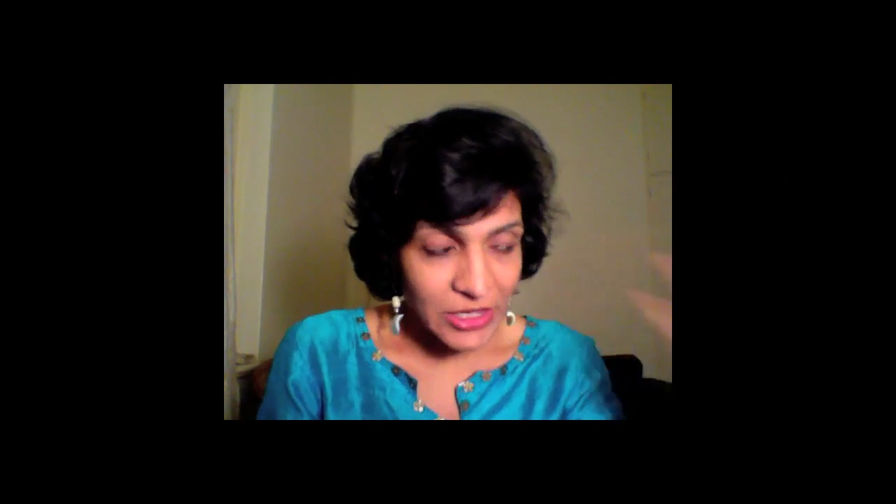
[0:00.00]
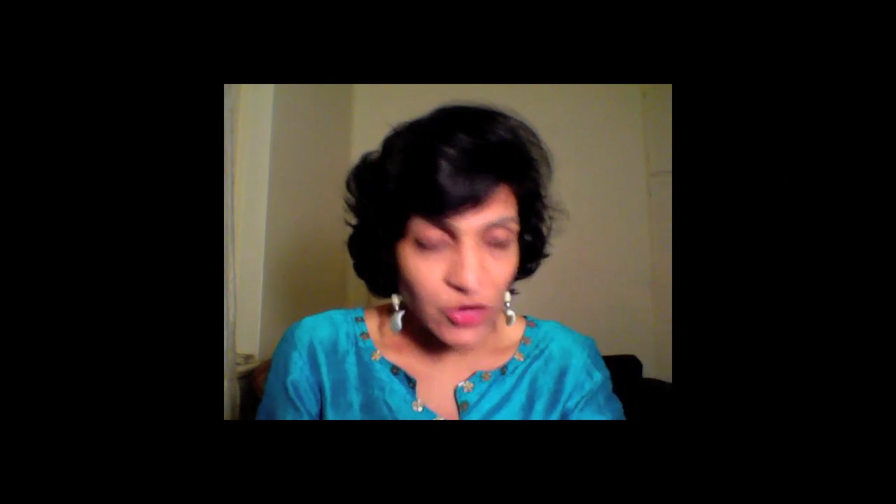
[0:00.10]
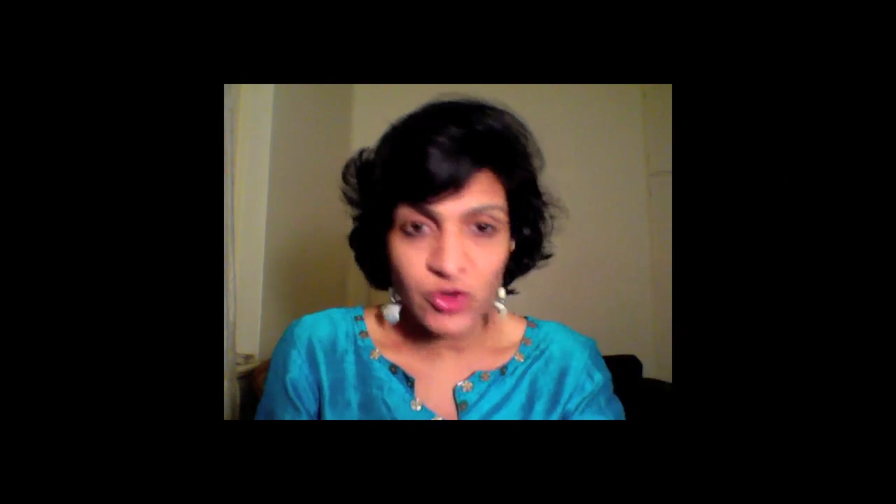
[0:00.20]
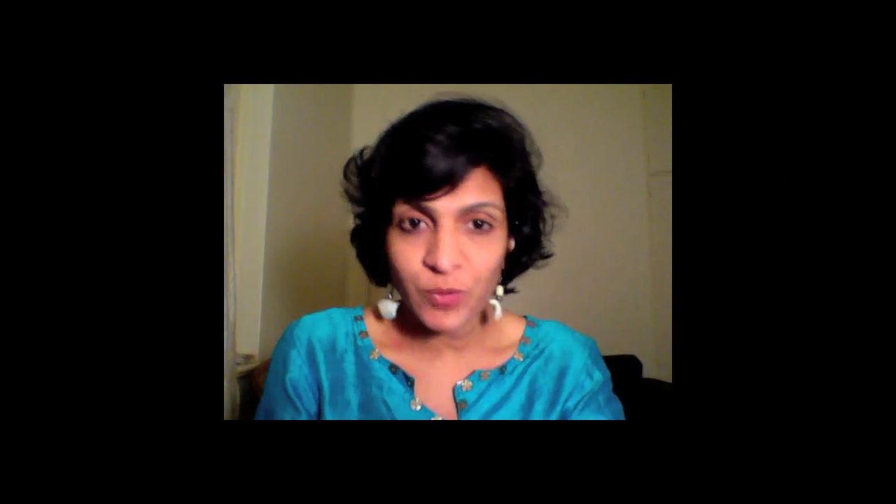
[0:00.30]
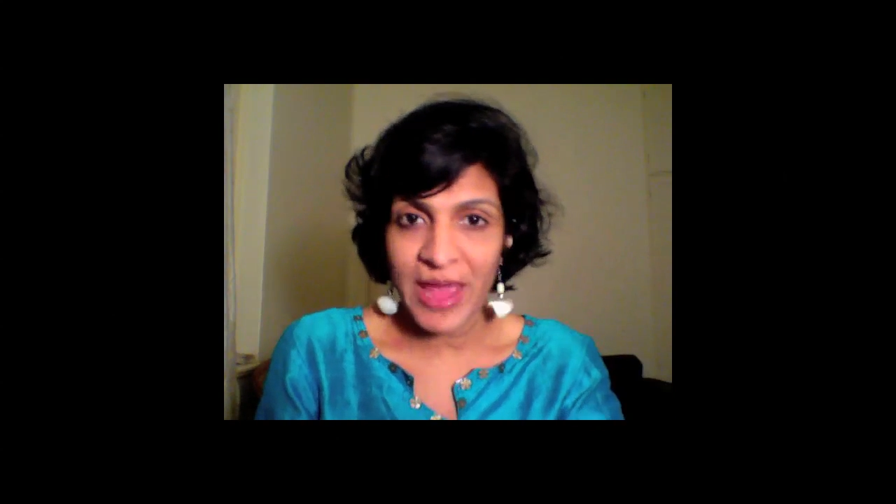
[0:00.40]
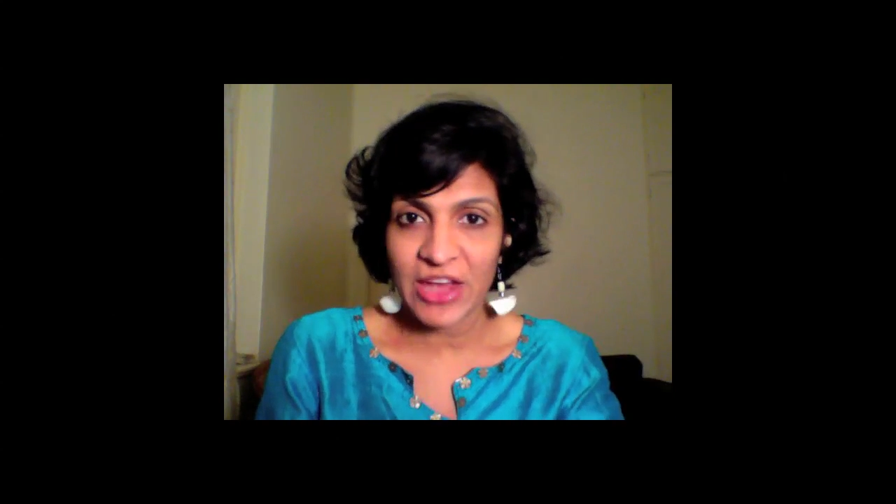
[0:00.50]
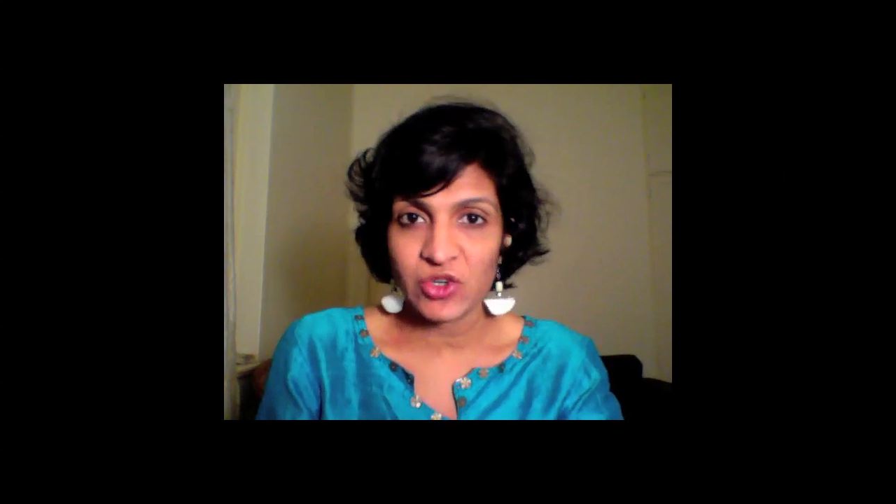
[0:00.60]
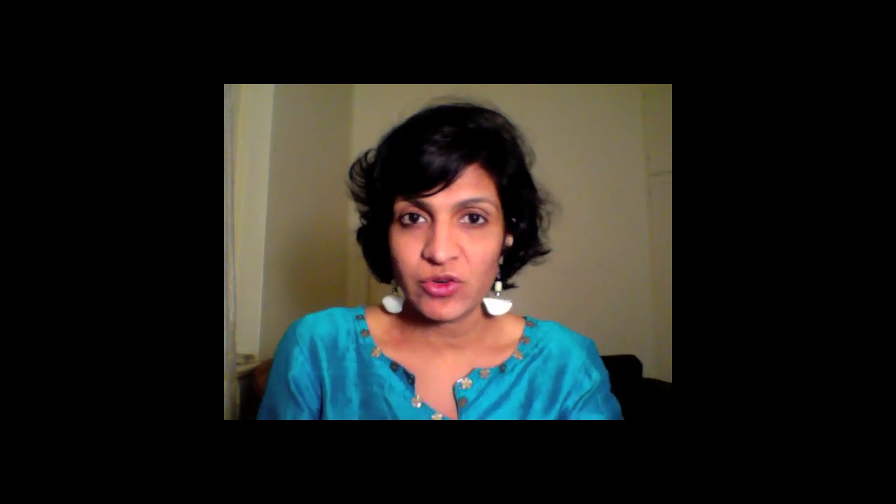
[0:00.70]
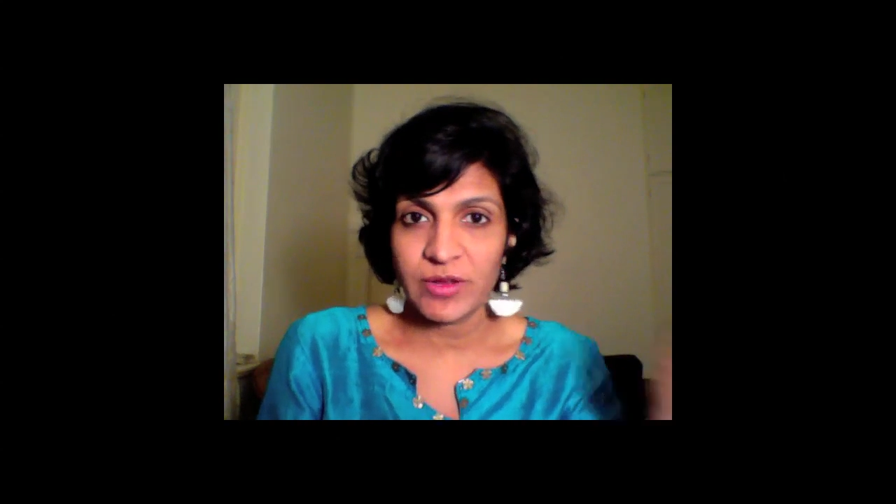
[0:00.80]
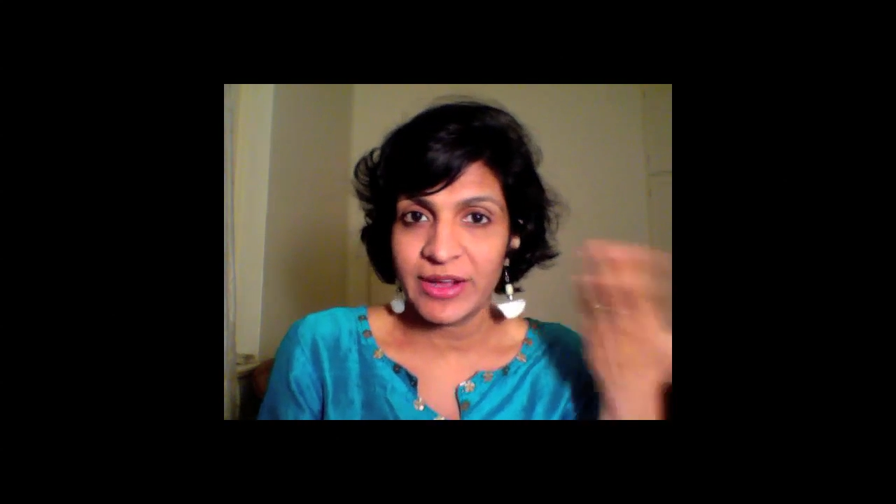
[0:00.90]
acute
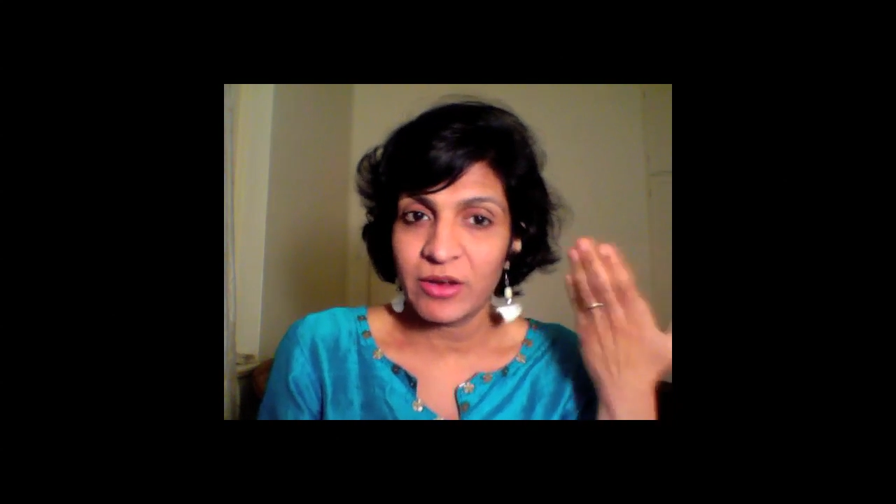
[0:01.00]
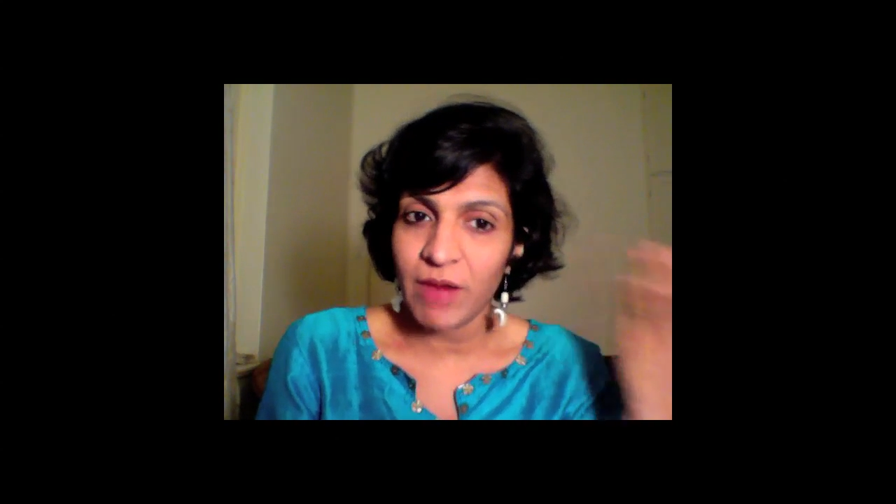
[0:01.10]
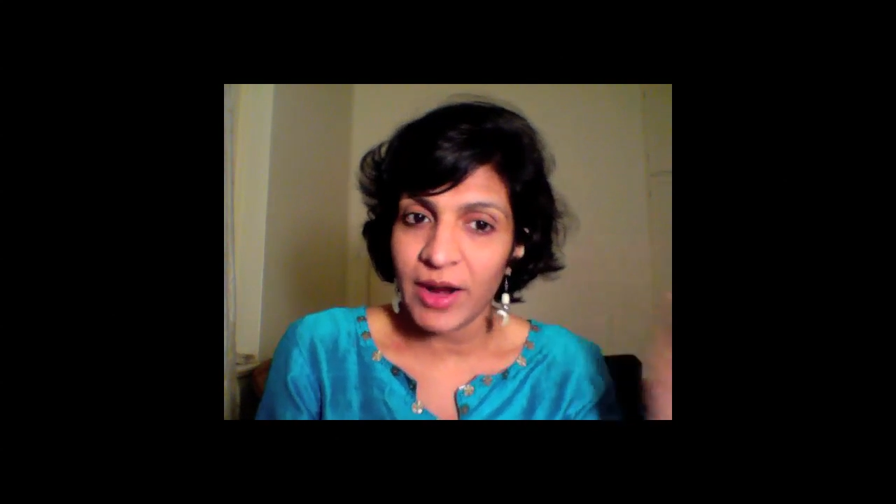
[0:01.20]
patient sitting